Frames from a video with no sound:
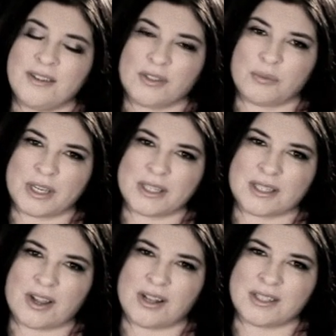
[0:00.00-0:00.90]
the week
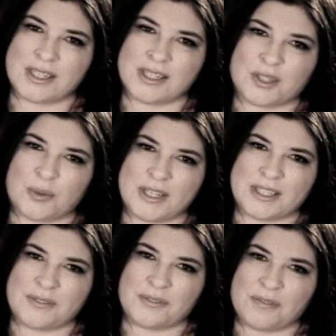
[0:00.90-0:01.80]
starting the
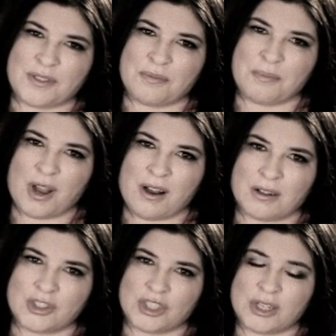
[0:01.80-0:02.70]
25th of
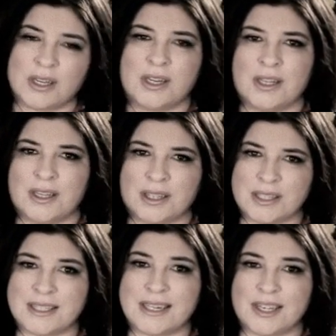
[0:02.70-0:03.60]
March.
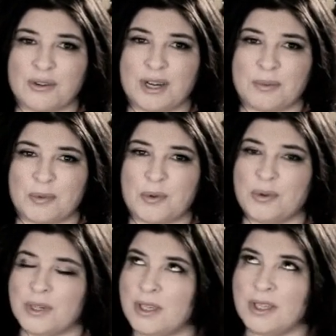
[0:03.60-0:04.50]
This is an
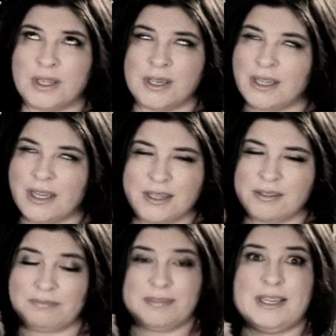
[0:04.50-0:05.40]
incredible,
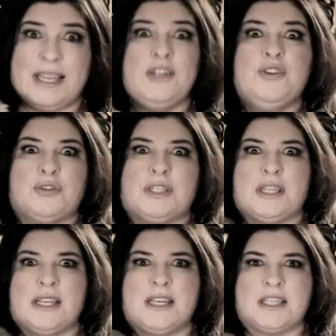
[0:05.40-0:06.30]

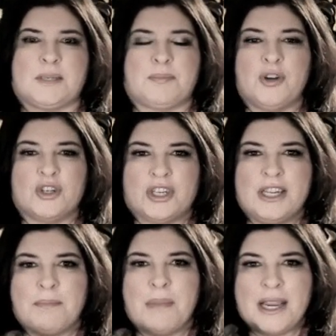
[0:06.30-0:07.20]
interesting,
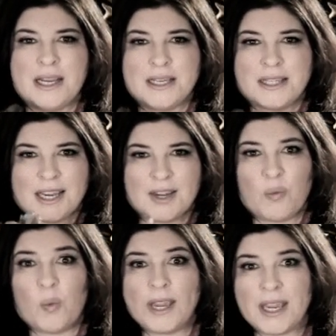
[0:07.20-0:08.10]
spiritually
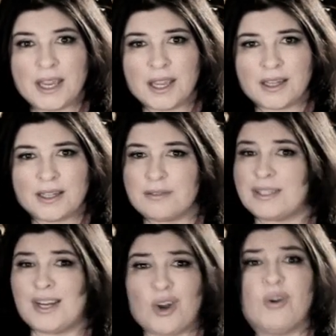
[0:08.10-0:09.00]
amazing week, and
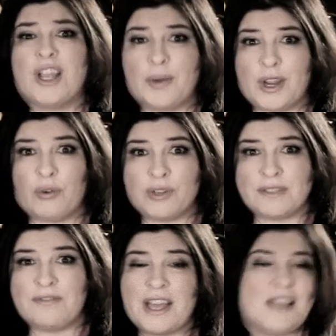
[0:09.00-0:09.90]
there's a lot going on.
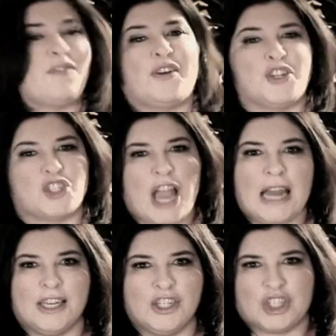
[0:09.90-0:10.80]
It's very, very
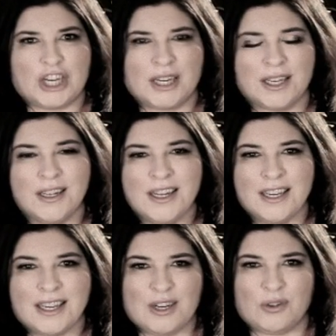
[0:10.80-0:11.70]
challenging
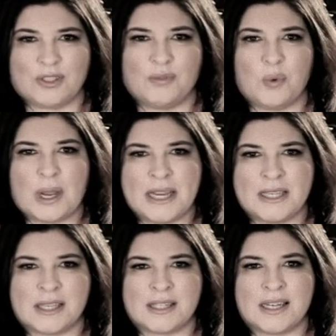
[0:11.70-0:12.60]
in lots of
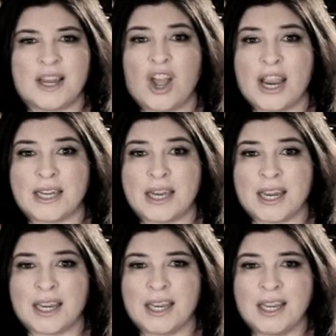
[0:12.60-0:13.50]
ways. It's
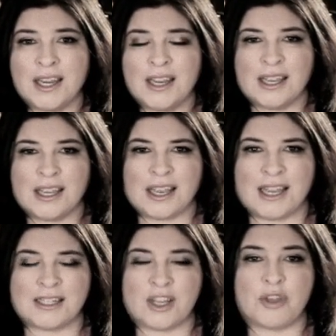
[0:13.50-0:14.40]
enlightening,
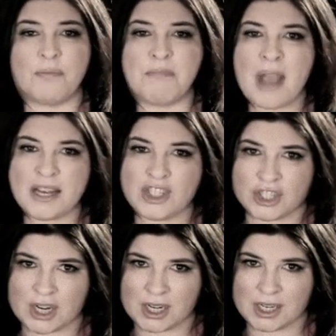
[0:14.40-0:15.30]
and the
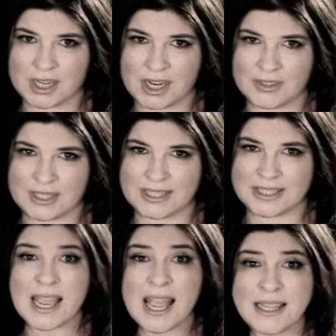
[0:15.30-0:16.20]
magic and the
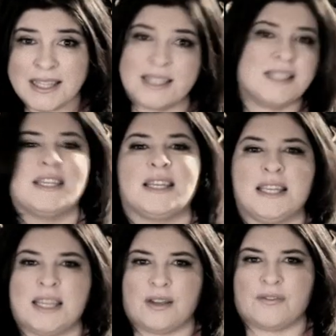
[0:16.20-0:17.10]

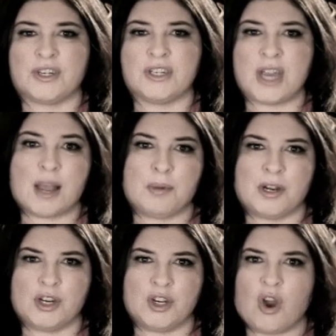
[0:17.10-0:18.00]
intensity of the
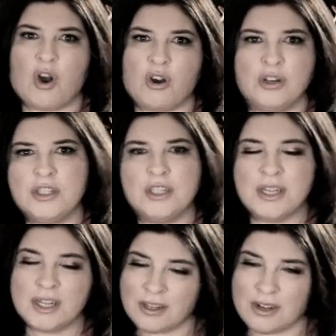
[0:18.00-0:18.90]
double yod
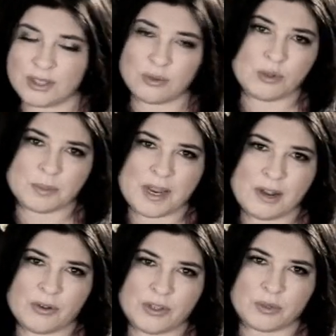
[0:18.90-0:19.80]
I talked
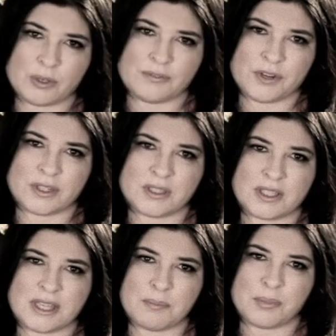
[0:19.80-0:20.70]
about on the 21st of
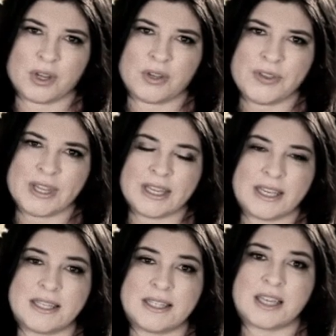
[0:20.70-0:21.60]
December
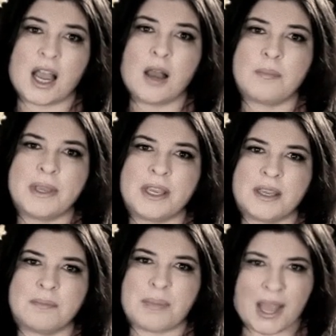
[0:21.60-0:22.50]
is
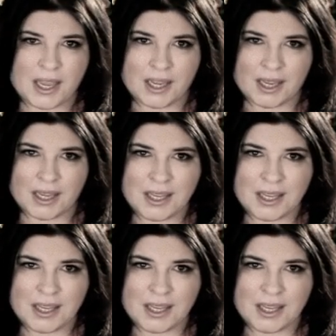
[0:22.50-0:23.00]
coming back.